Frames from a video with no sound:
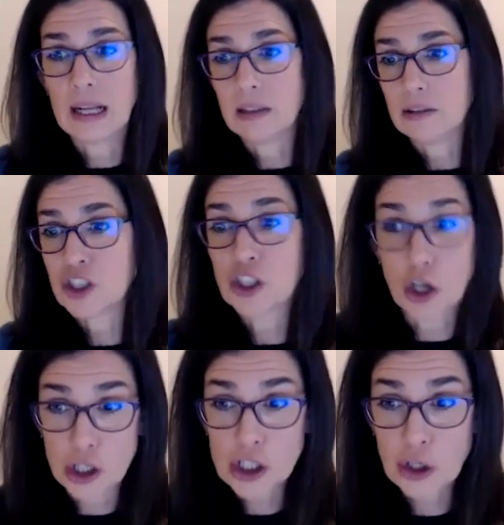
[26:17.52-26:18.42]

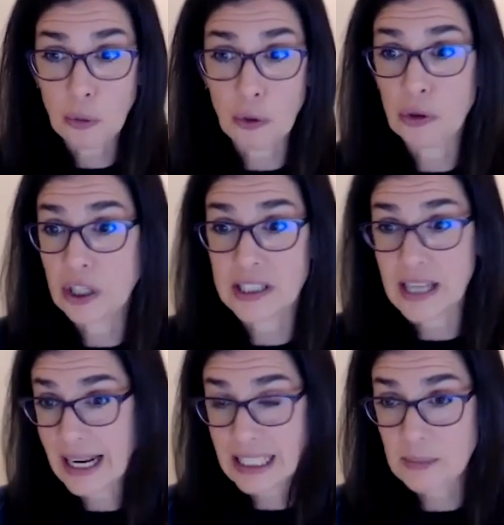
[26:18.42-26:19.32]
search through the
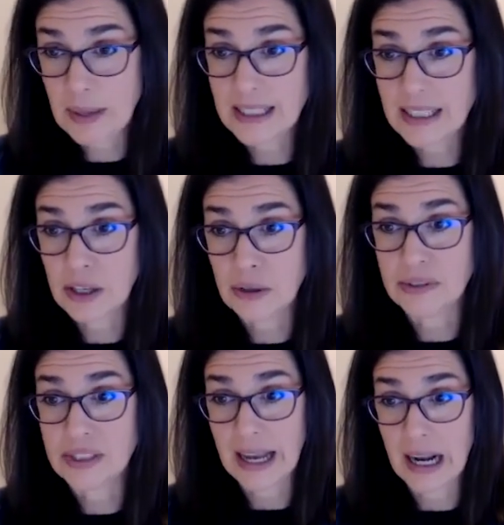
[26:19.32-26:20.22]
design space that you've
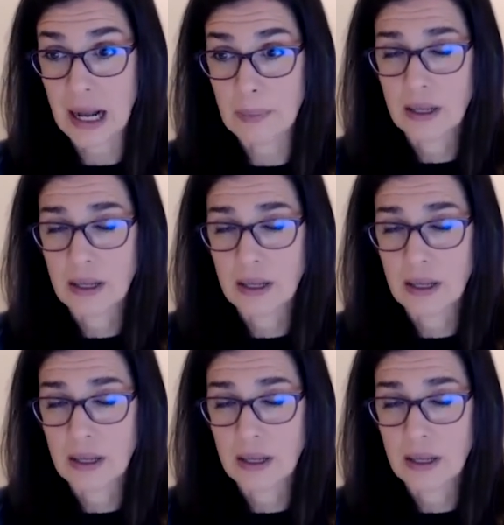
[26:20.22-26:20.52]
set up.